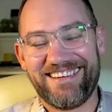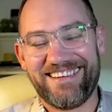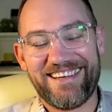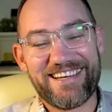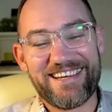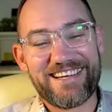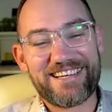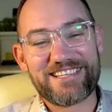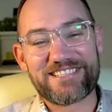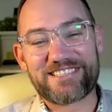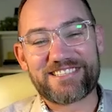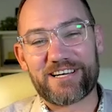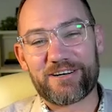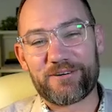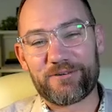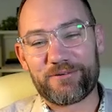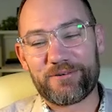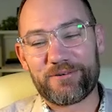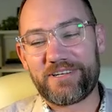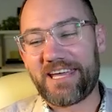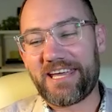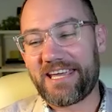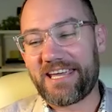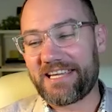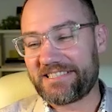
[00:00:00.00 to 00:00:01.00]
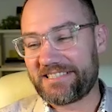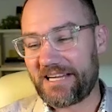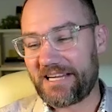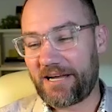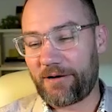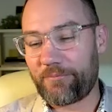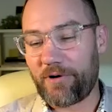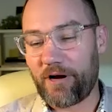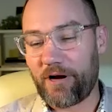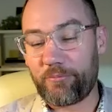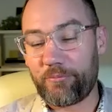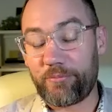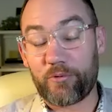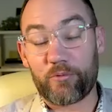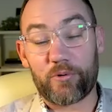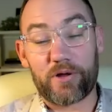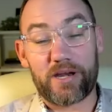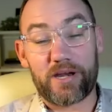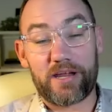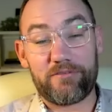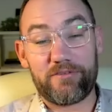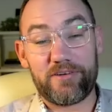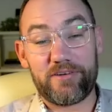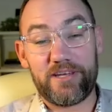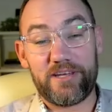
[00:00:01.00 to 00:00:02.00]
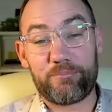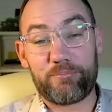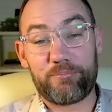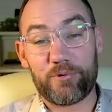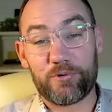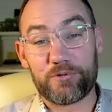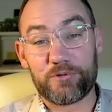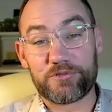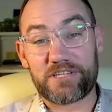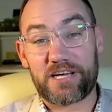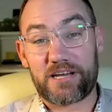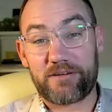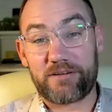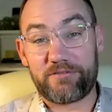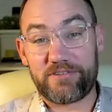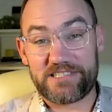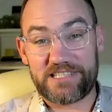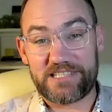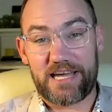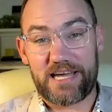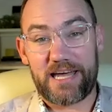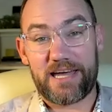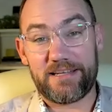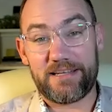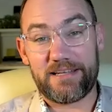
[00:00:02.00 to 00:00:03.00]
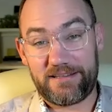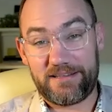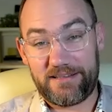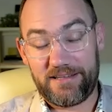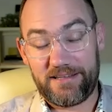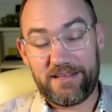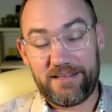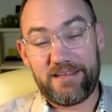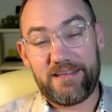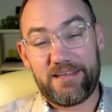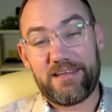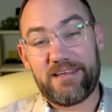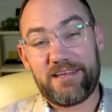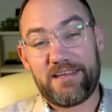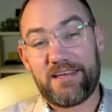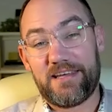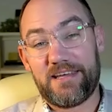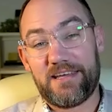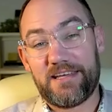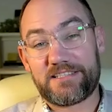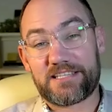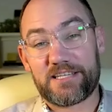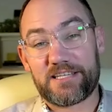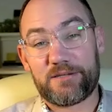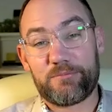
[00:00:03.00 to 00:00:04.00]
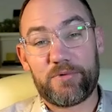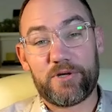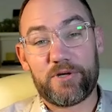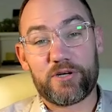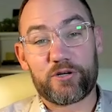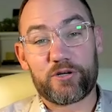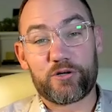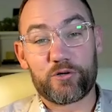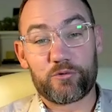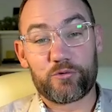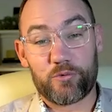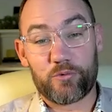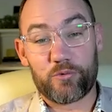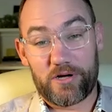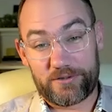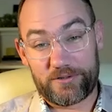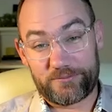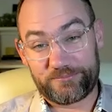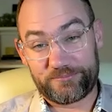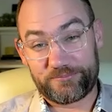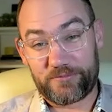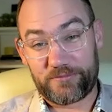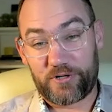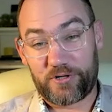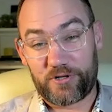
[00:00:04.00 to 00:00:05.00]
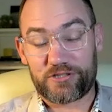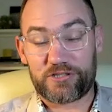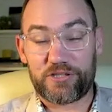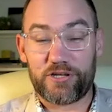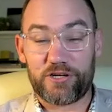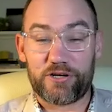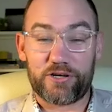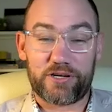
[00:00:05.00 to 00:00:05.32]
so yes, I'm hoping whatever he pulls out of his hat, it's going to be a good one. Because look,